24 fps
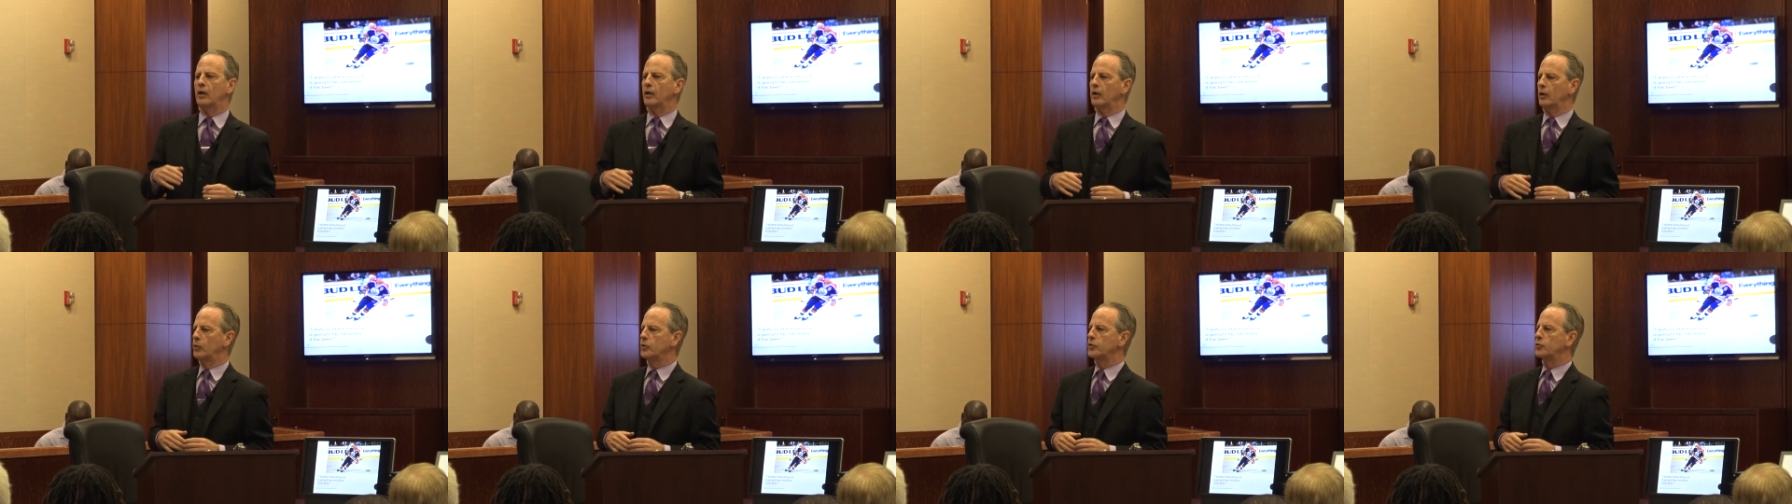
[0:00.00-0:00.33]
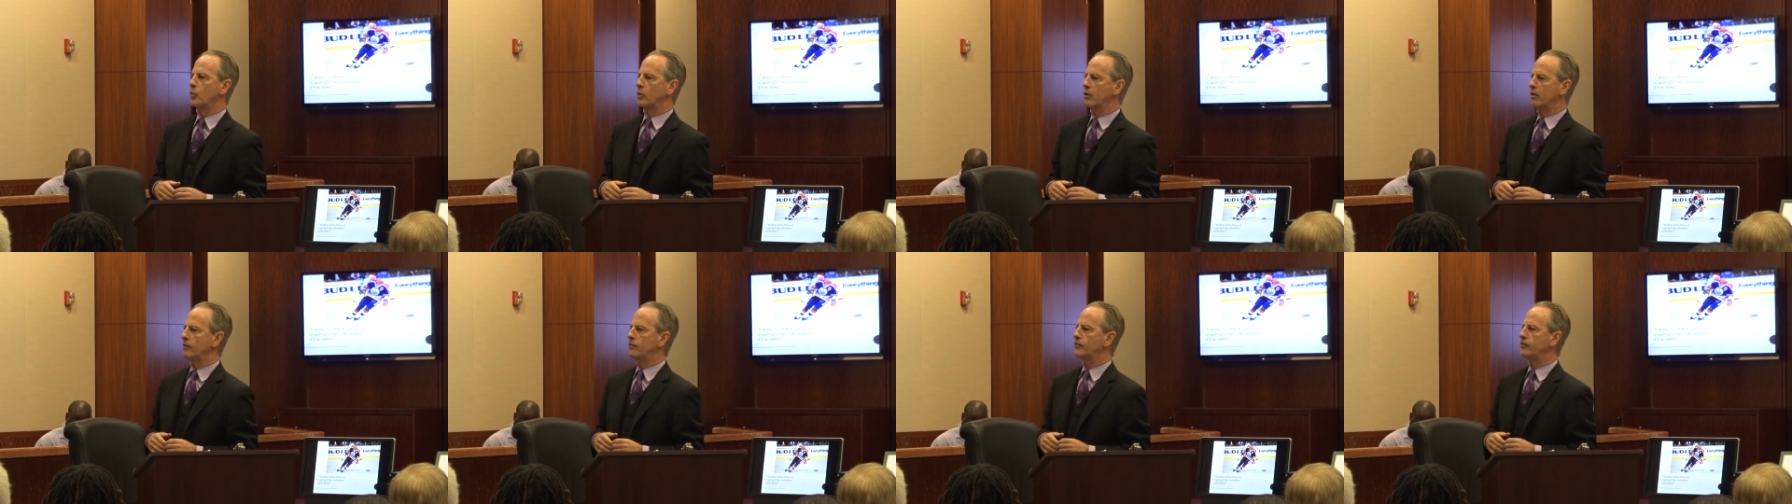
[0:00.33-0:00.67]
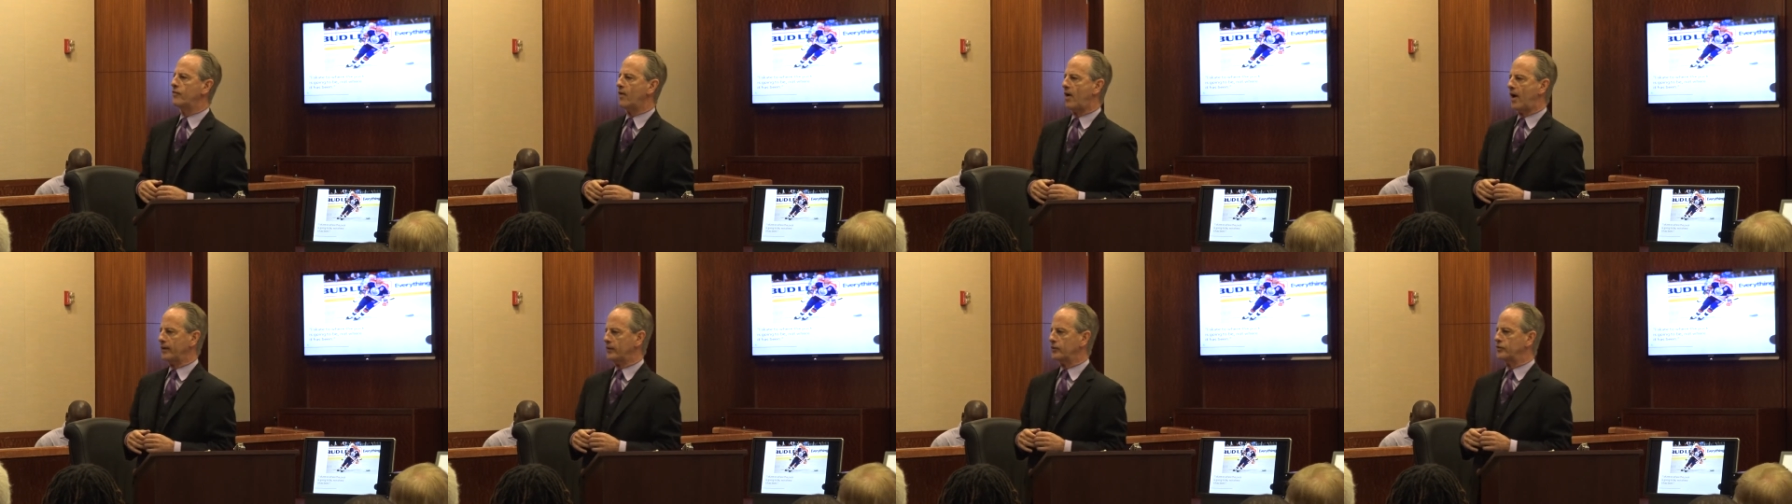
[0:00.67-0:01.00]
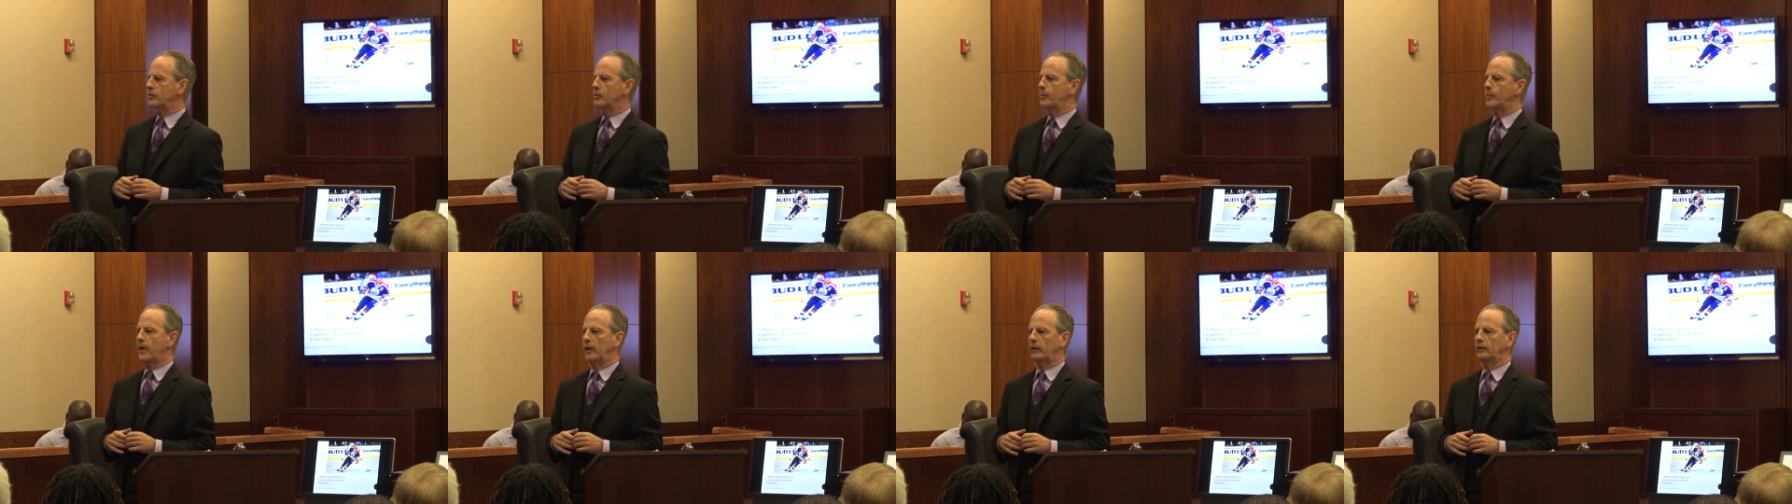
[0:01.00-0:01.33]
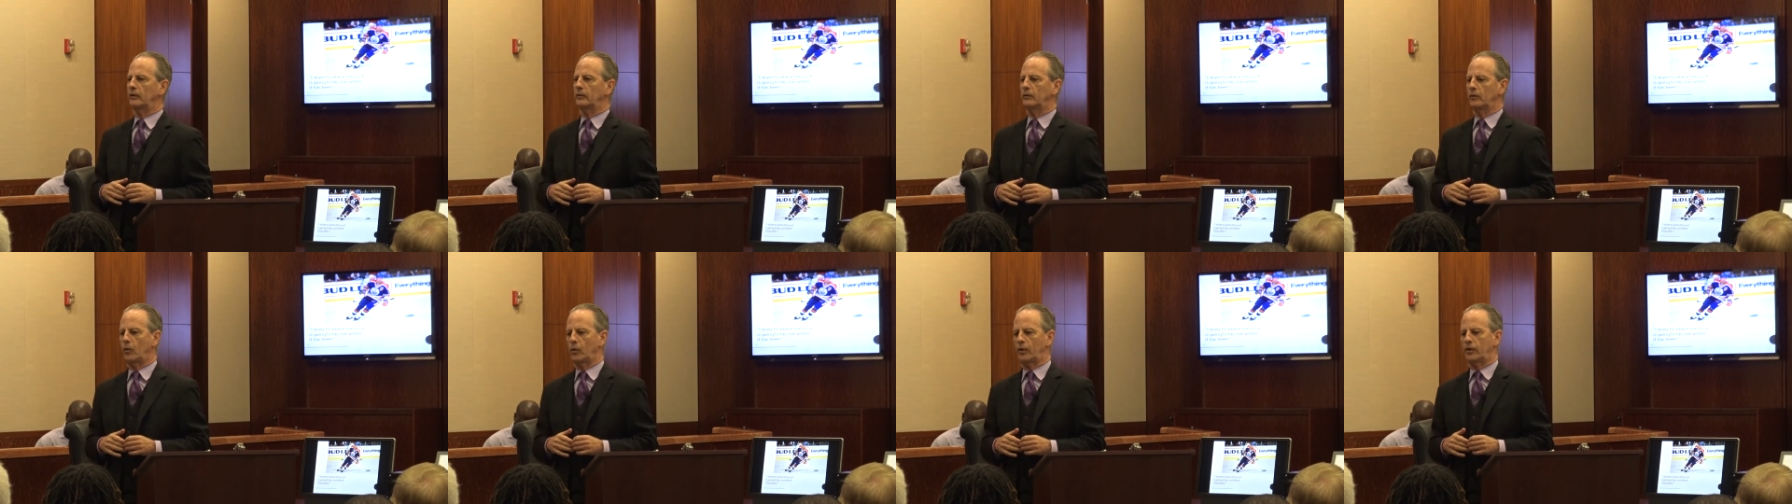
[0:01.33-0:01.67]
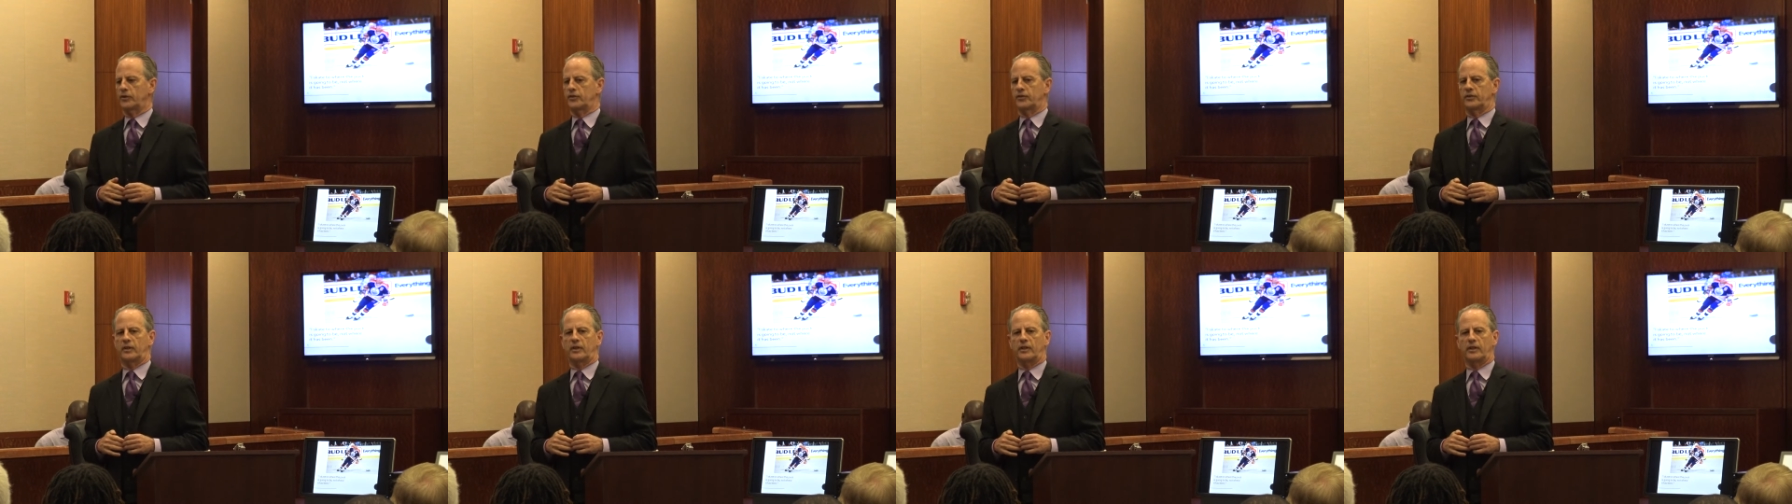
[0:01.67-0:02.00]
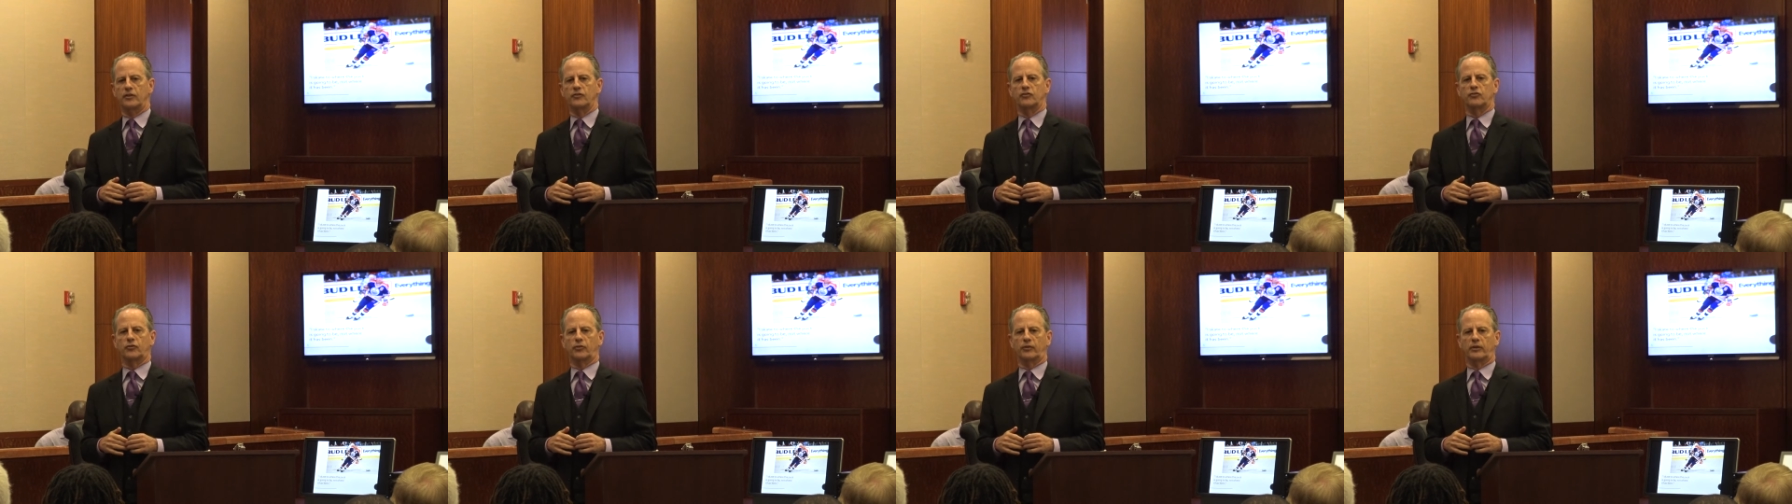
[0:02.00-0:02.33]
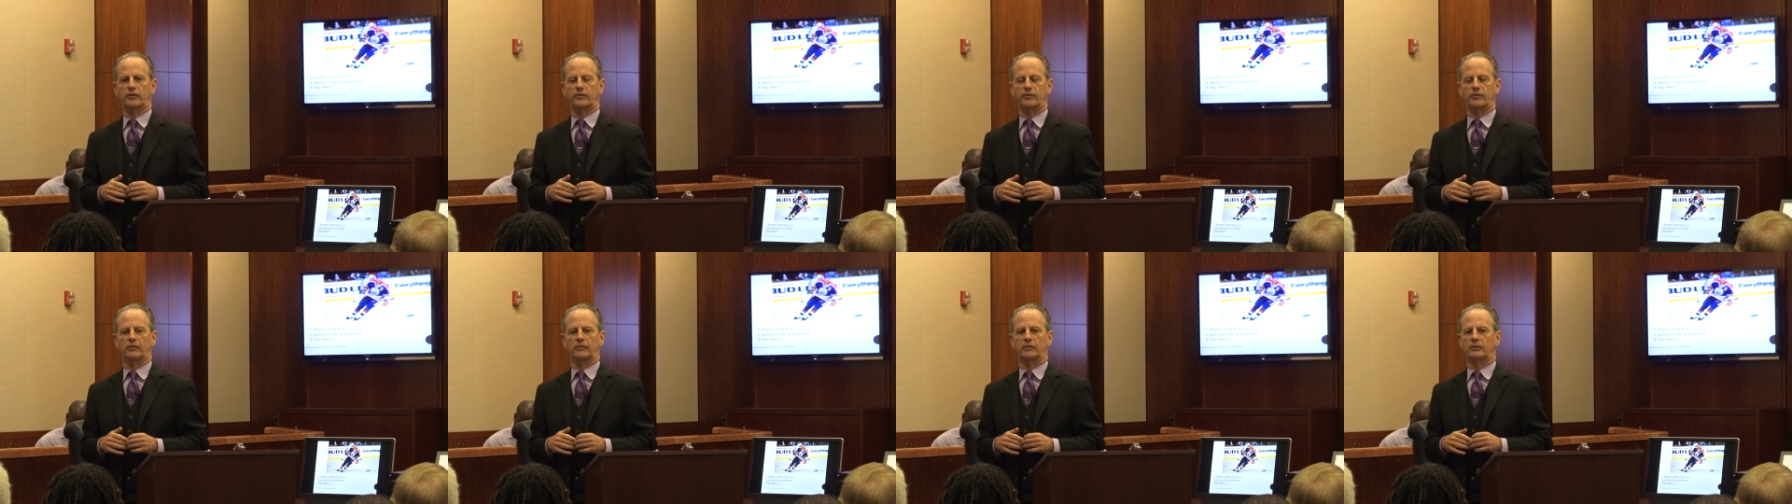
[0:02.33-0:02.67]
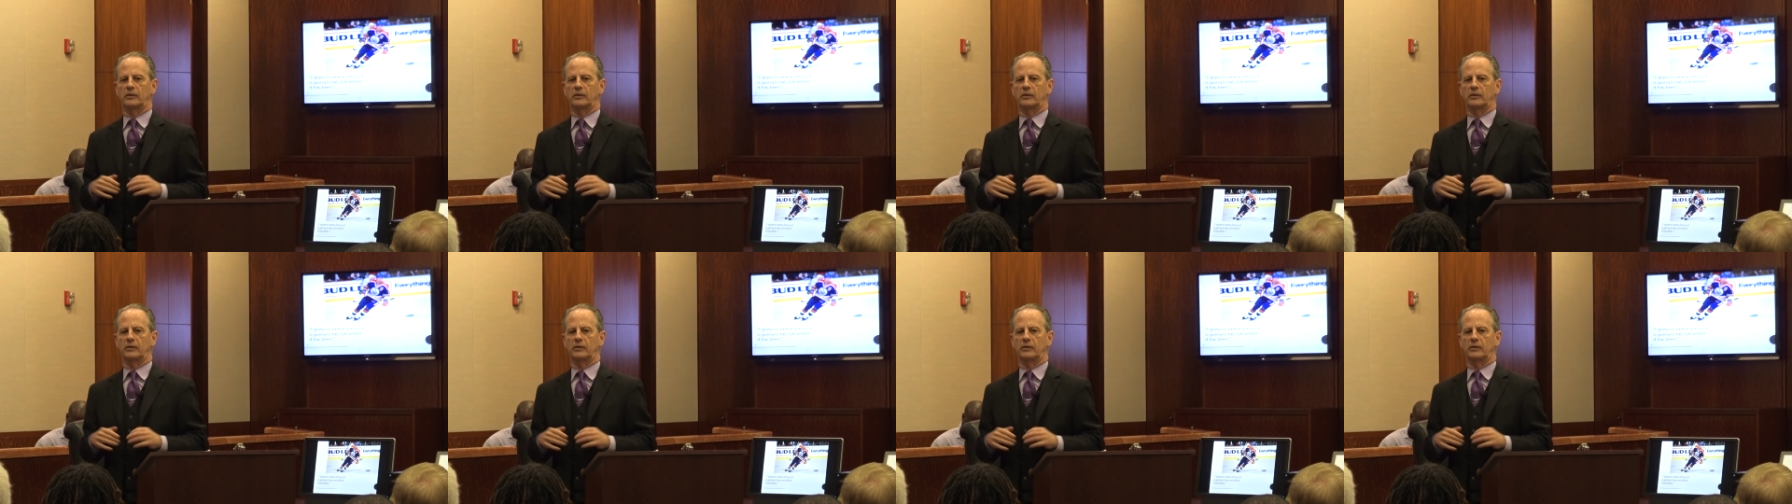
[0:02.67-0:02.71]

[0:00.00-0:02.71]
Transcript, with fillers: who was one of the finest appellate lawyers in the history of,